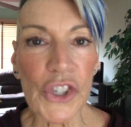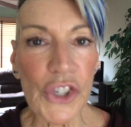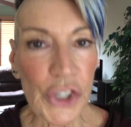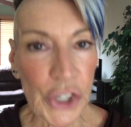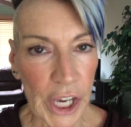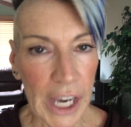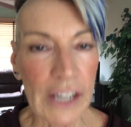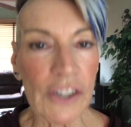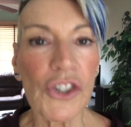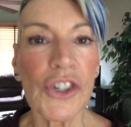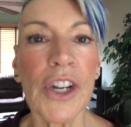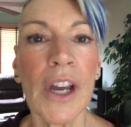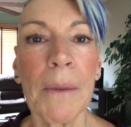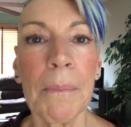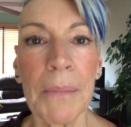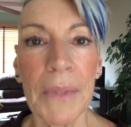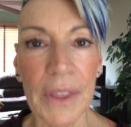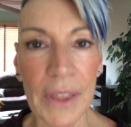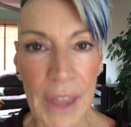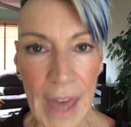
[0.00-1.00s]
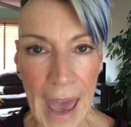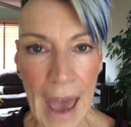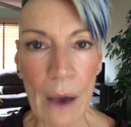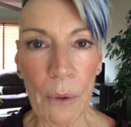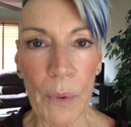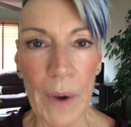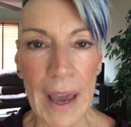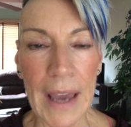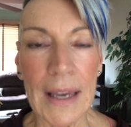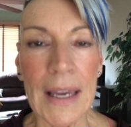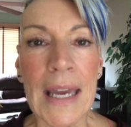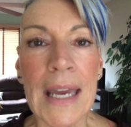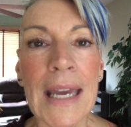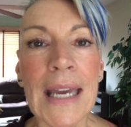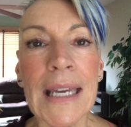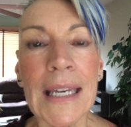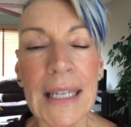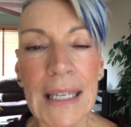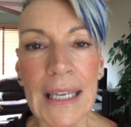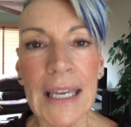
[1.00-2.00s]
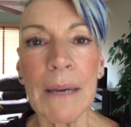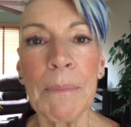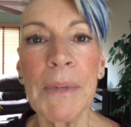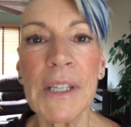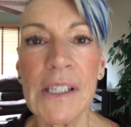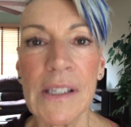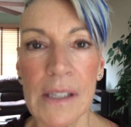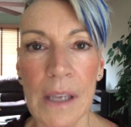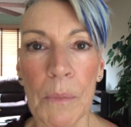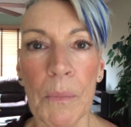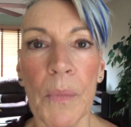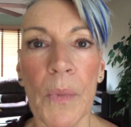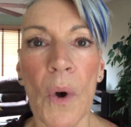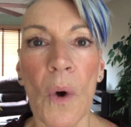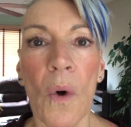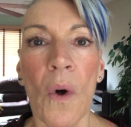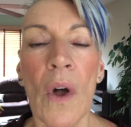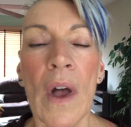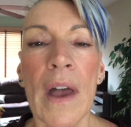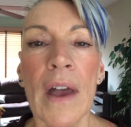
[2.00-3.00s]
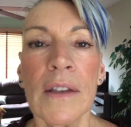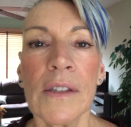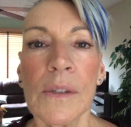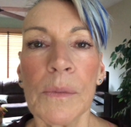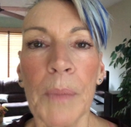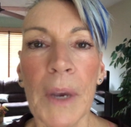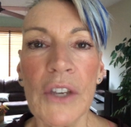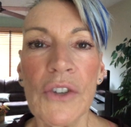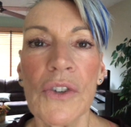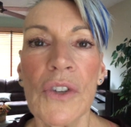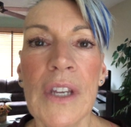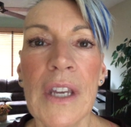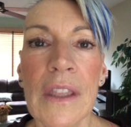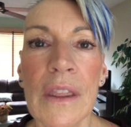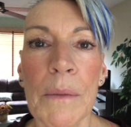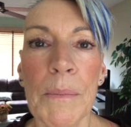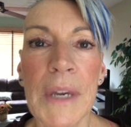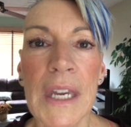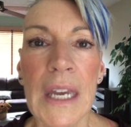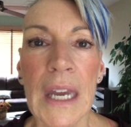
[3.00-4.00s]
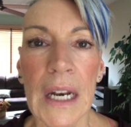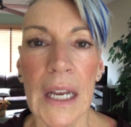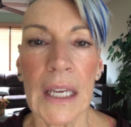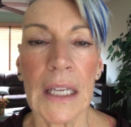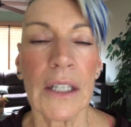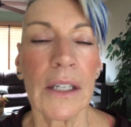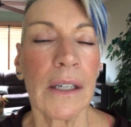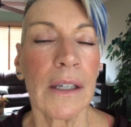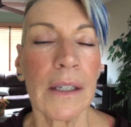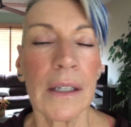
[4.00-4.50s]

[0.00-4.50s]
Change it up that way. Keep it simple, especially in the beginning.